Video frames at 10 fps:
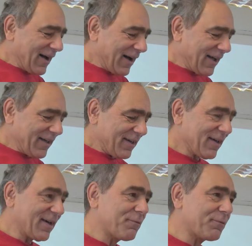I
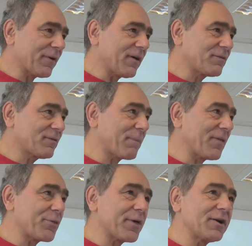have uh,
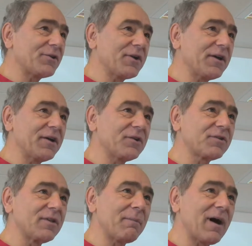spent thirty years
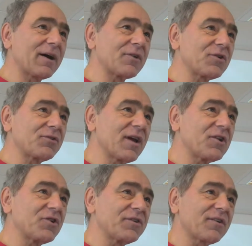in the market
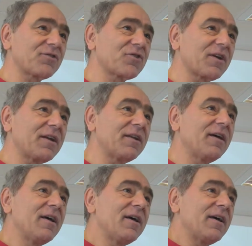research industry
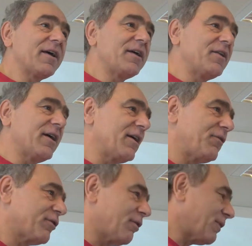in in
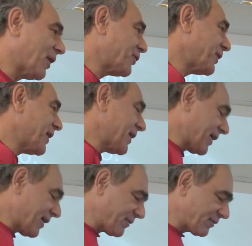in South London
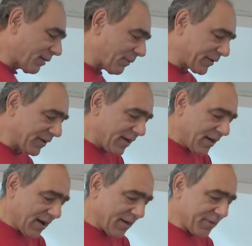area and so on,
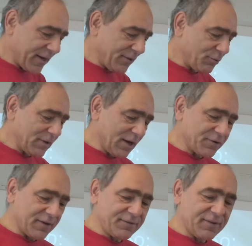and then in two
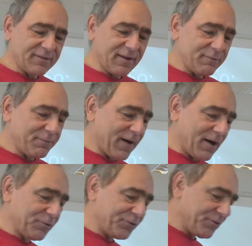thousand six I
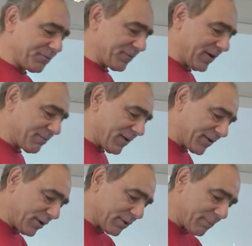found I
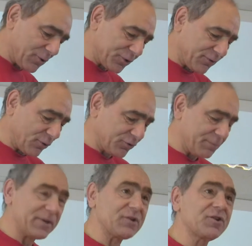found out about resource
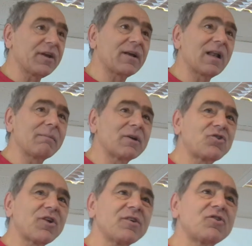depletion and climate
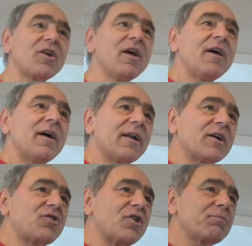change, and
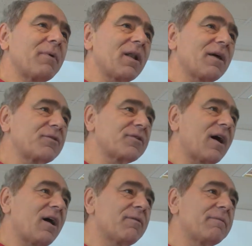I changed my
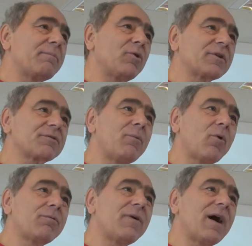lifestyle and bought a
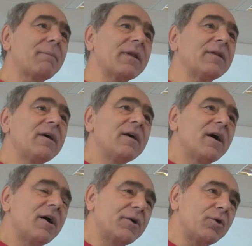small farm in
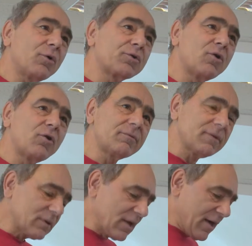uh, North
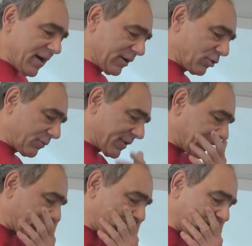Cornwall and
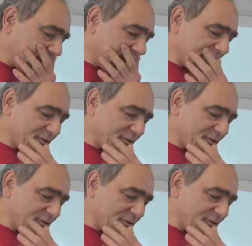converted to organic.